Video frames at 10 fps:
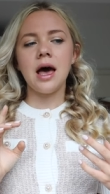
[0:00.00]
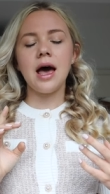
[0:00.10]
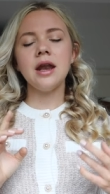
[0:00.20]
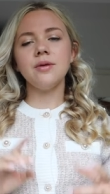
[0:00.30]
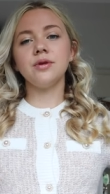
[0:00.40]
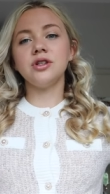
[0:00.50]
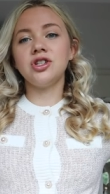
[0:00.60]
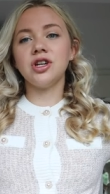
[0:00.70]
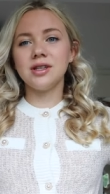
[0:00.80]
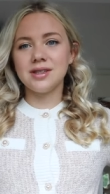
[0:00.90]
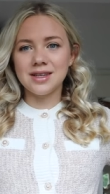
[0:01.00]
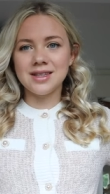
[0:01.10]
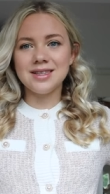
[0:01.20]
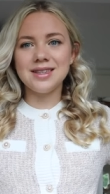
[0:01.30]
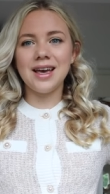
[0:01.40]
and it was just
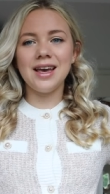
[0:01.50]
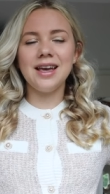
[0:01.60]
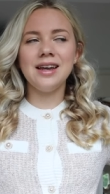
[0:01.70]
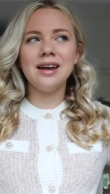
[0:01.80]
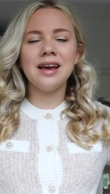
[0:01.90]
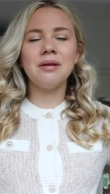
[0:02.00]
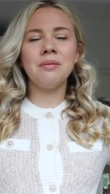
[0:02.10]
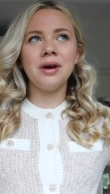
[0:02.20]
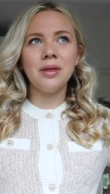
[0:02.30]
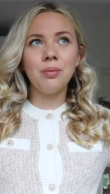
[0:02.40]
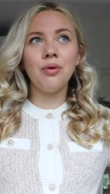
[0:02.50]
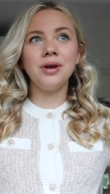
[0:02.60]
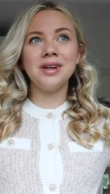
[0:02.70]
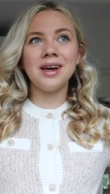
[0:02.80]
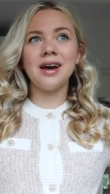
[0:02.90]
insane. Like by the
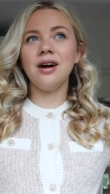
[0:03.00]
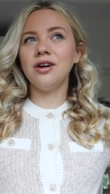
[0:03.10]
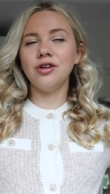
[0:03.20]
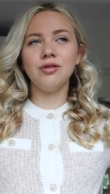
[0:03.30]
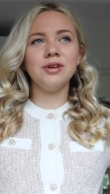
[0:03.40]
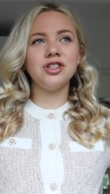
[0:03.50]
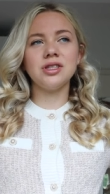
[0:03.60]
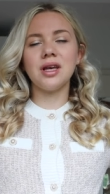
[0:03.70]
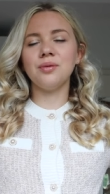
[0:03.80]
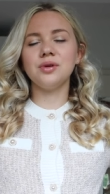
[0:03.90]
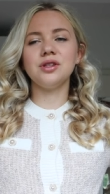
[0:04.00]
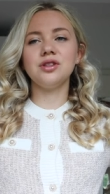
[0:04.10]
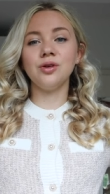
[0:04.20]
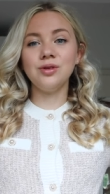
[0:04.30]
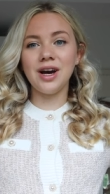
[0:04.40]
point I got home, I was
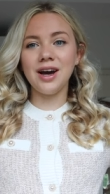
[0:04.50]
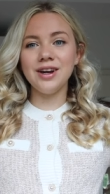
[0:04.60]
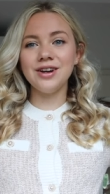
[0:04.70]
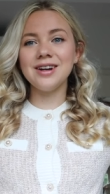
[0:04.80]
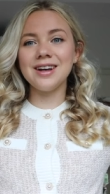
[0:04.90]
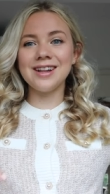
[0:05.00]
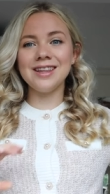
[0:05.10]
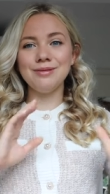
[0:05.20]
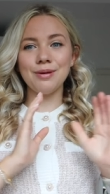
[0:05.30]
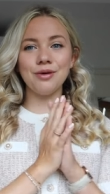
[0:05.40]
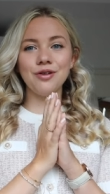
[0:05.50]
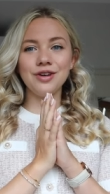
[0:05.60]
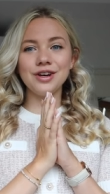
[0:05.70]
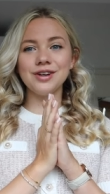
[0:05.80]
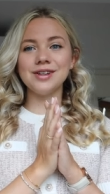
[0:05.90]
so tired. Luckily my
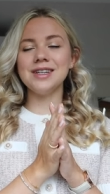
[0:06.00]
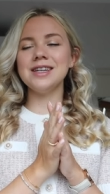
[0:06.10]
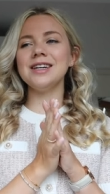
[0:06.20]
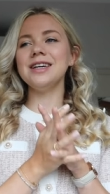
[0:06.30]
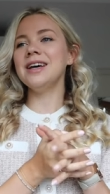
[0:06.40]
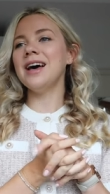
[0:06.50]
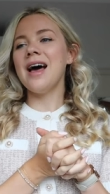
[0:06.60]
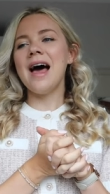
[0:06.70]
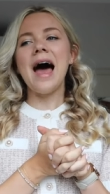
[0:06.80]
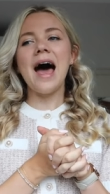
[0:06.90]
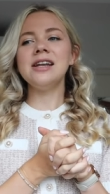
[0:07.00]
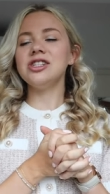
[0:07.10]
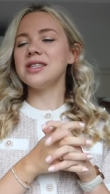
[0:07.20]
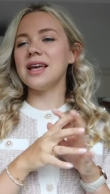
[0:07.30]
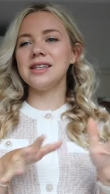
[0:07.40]
boyfriend cooked dinner. I
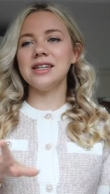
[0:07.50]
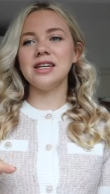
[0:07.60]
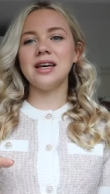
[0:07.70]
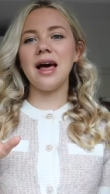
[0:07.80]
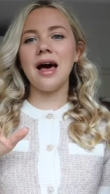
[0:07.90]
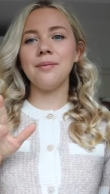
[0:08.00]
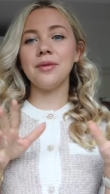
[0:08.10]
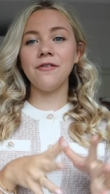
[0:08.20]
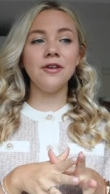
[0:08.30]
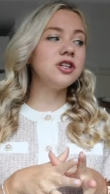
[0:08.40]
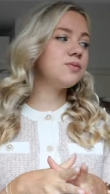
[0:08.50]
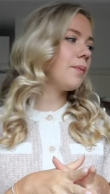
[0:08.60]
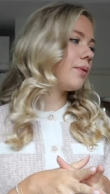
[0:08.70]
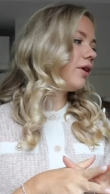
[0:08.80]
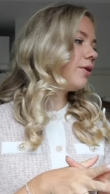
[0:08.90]
just had dinner. I finished my
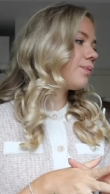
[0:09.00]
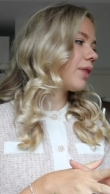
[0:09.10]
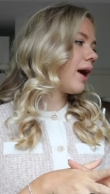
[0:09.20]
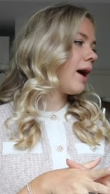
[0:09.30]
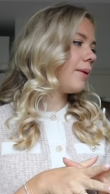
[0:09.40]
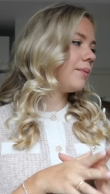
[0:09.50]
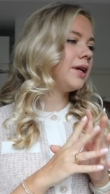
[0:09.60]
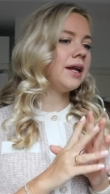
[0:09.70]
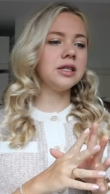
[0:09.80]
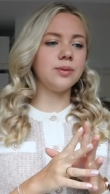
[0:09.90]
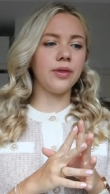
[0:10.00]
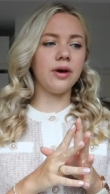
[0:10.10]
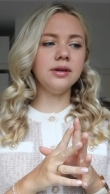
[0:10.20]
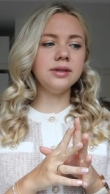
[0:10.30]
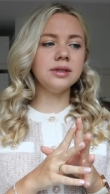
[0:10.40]
book, It Ends With
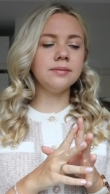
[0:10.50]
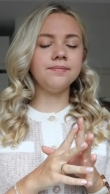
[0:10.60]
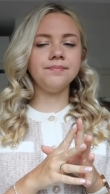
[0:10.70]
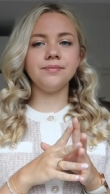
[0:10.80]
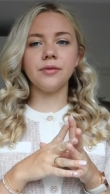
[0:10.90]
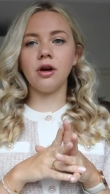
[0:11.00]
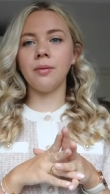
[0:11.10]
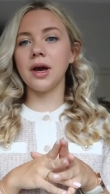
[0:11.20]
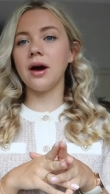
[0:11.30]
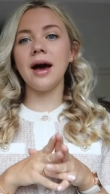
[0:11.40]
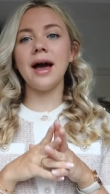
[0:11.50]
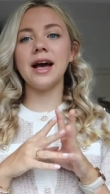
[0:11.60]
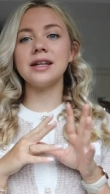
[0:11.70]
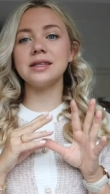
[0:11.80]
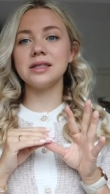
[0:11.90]
Us. Oh my god, I
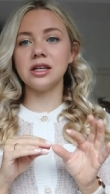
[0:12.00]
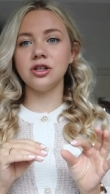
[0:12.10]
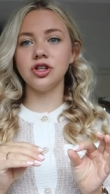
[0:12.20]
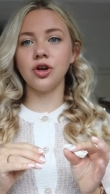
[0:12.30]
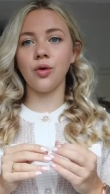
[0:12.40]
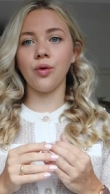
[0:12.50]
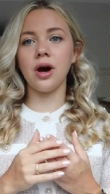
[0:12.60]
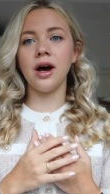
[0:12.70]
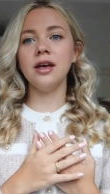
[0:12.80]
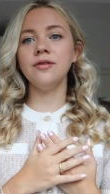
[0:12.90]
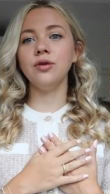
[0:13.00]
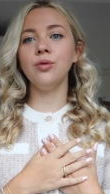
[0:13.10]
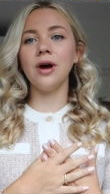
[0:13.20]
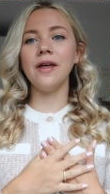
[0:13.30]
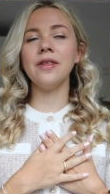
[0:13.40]
had such a cry. If you
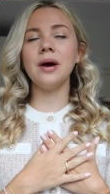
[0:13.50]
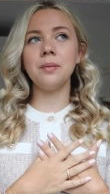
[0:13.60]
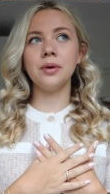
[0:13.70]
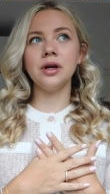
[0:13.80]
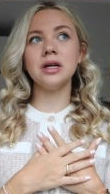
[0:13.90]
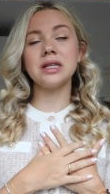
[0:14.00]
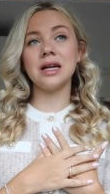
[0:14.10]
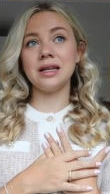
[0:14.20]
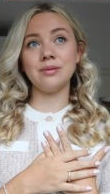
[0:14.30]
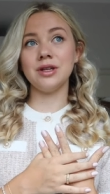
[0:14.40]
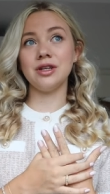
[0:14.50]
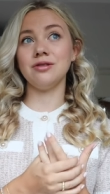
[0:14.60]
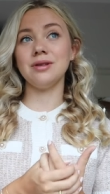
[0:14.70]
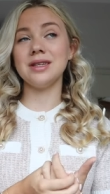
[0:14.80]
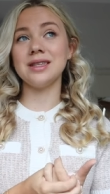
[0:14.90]
read that book, then let me know,
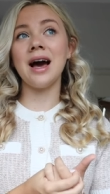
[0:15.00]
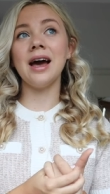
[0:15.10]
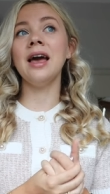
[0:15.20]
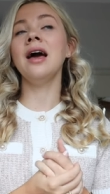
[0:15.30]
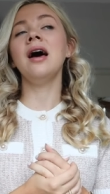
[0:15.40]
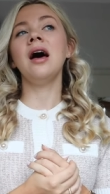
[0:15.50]
because I